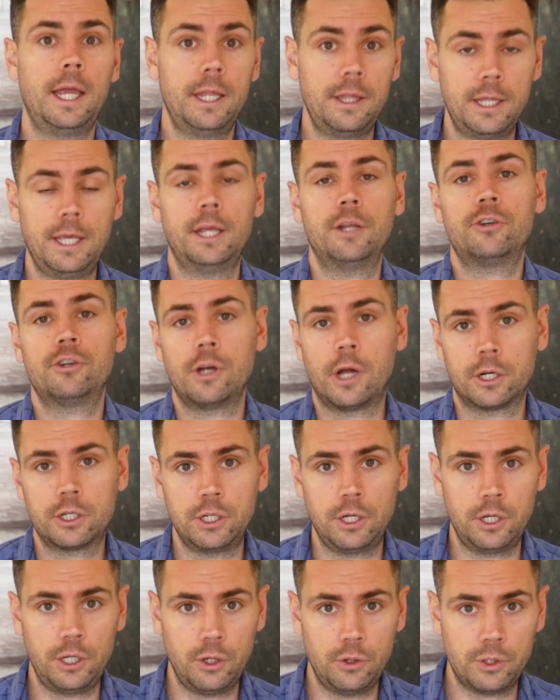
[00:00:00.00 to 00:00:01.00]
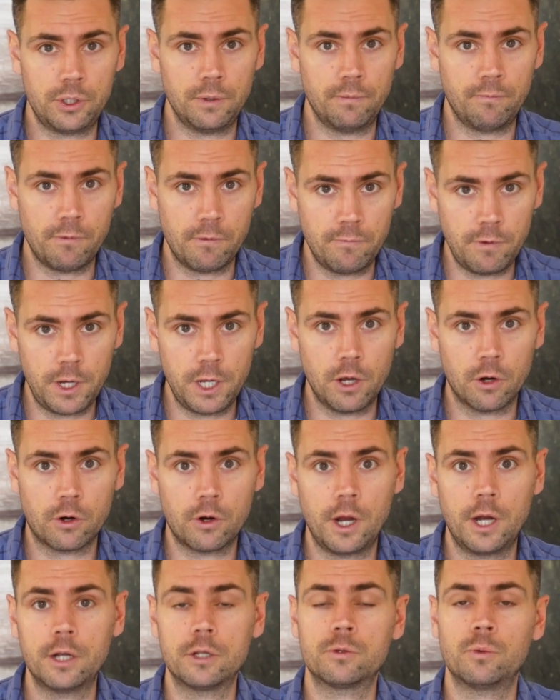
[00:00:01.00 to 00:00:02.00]
in the introduction to YouTube for video
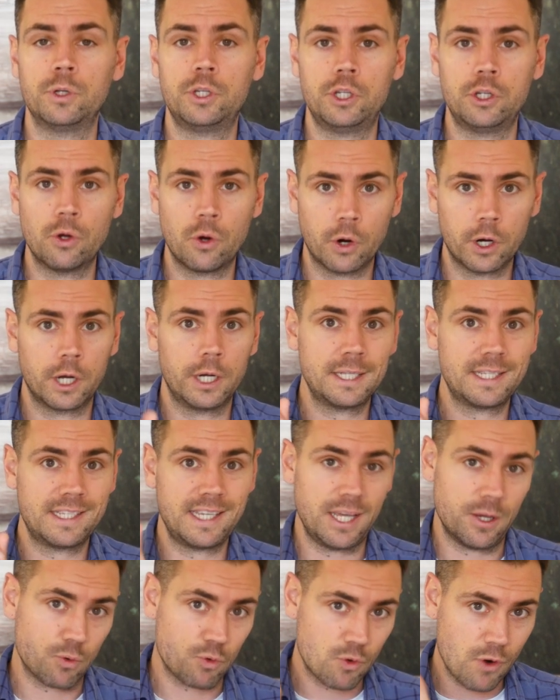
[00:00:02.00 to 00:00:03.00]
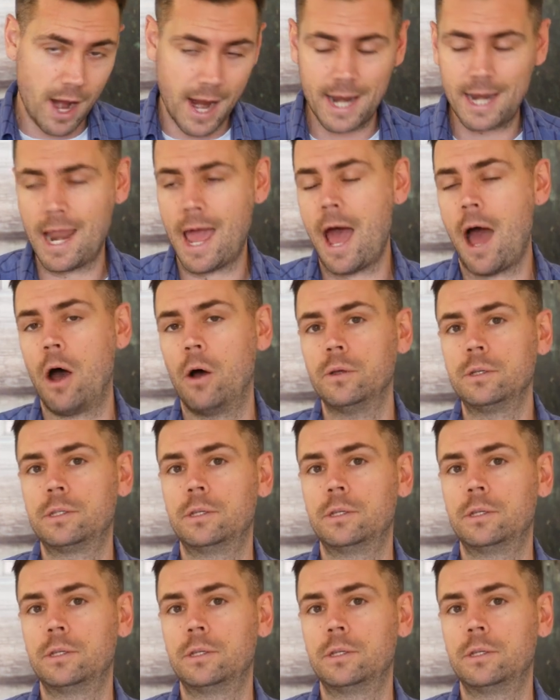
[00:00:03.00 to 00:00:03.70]
creators, which you're going to see right now.